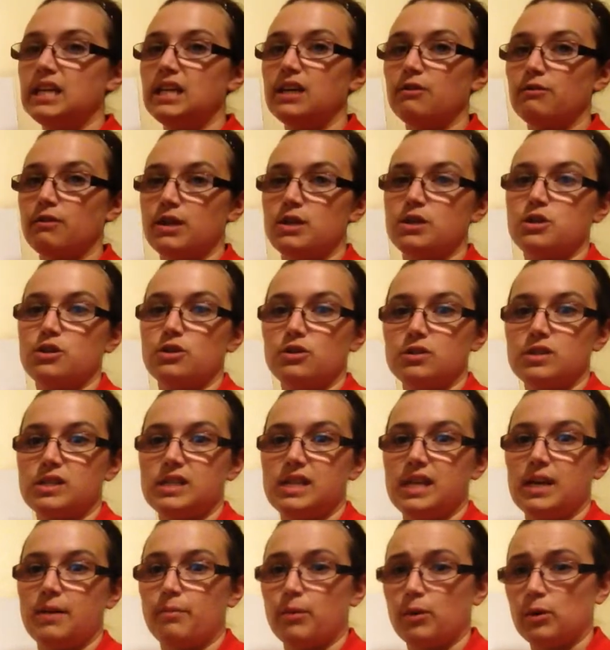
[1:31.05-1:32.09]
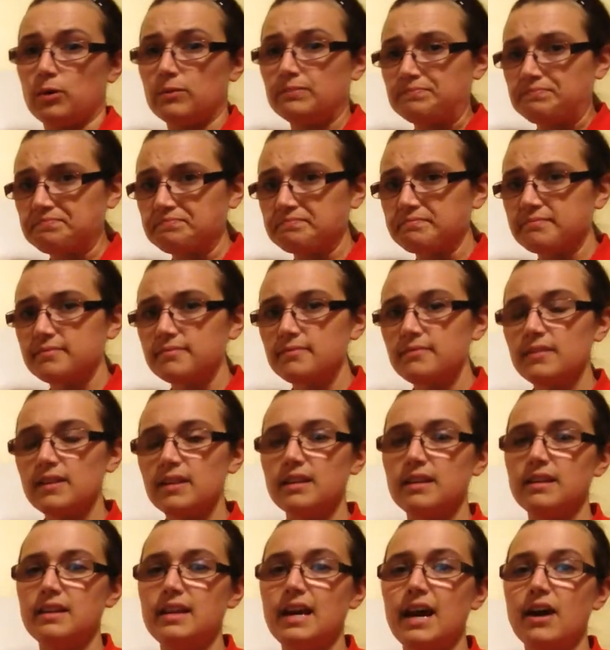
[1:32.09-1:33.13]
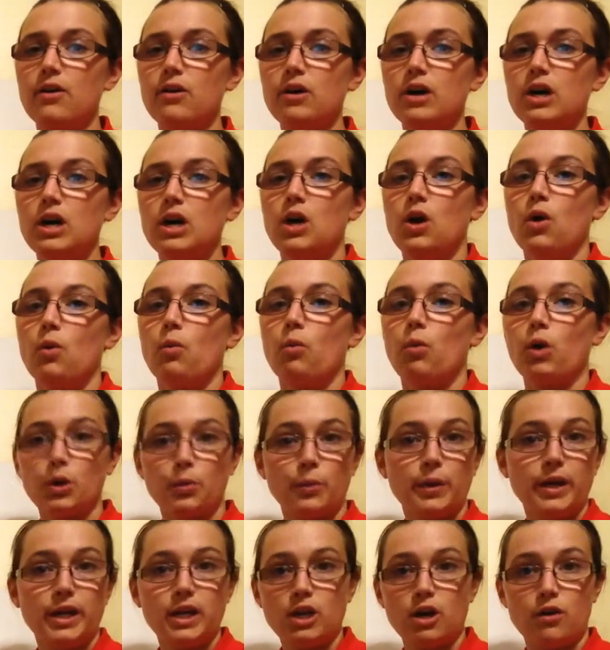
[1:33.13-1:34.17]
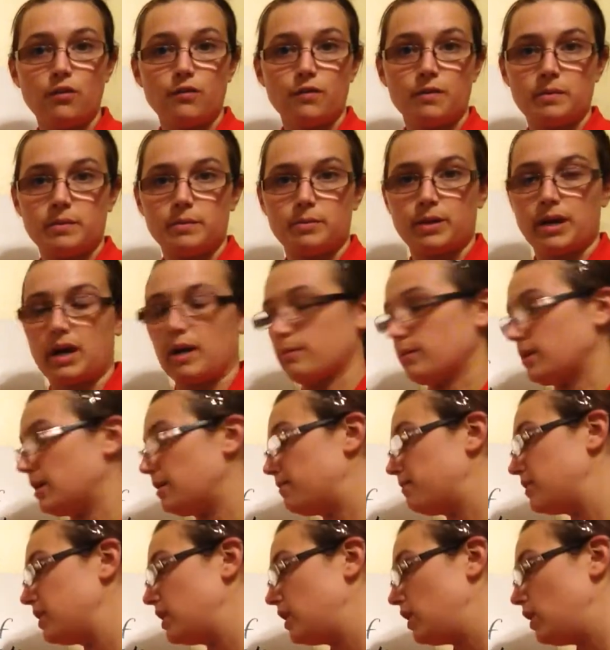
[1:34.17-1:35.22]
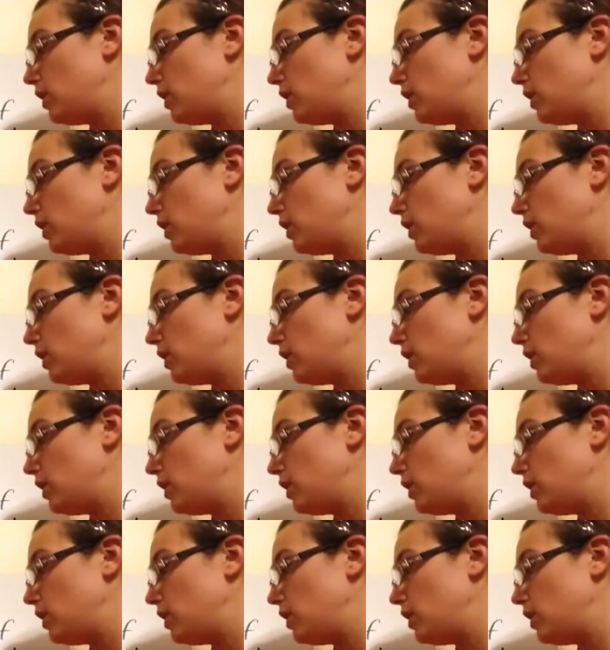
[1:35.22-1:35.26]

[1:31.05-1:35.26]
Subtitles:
the original sample. Now, what do we know from the problem?